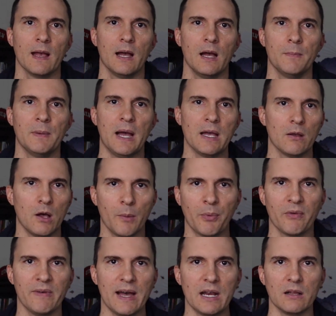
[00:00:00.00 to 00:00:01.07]
Um, I, will
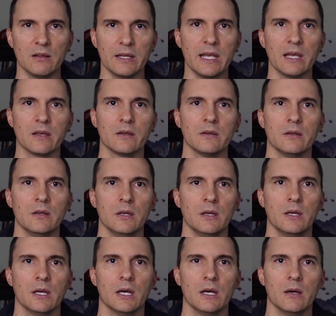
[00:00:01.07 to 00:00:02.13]
provide a link
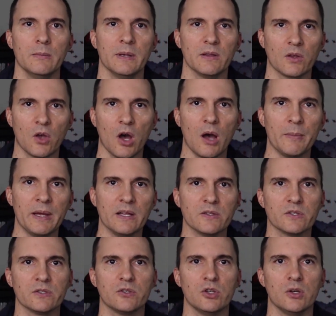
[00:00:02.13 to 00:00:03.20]
um, in the
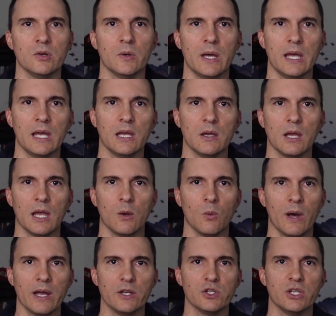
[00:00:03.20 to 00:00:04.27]
comments to a, a
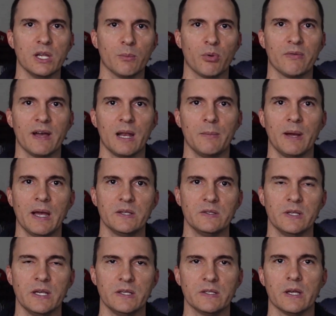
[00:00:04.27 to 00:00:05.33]
white sheet provided by
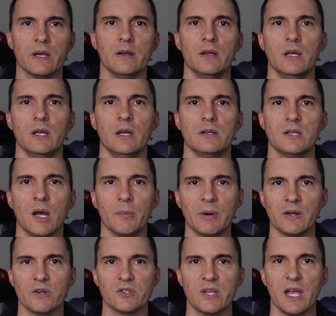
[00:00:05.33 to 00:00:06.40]
CISA to help
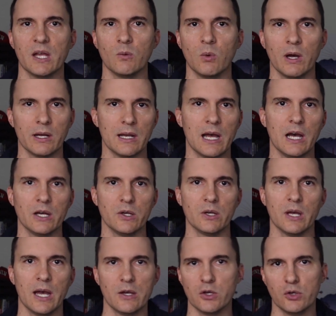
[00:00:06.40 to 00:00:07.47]
understand what and how,
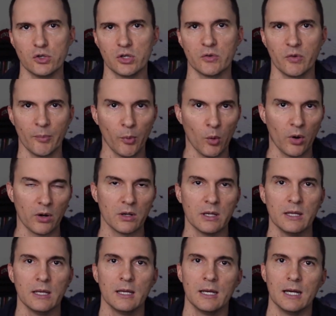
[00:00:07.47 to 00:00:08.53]
how you should report.
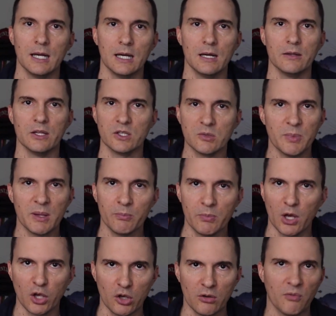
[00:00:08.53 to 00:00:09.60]
Uh, this would be
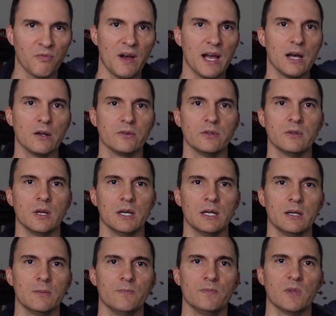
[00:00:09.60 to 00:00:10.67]
a good file,
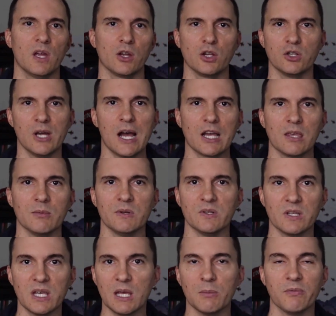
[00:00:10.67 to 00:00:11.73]
um, a good
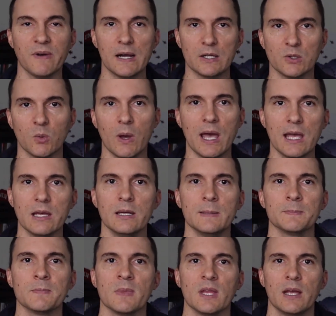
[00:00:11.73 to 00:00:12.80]
document to keep filed away
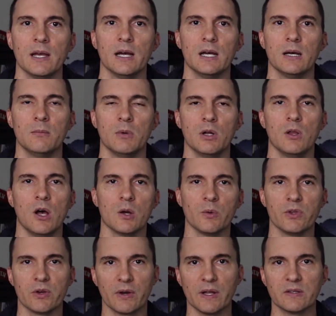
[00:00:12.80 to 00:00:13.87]
um, along
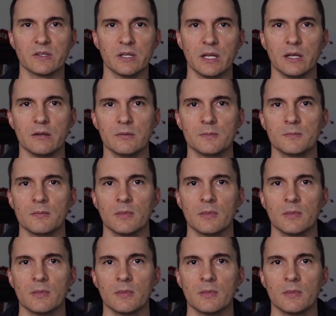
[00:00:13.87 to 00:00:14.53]
with your incident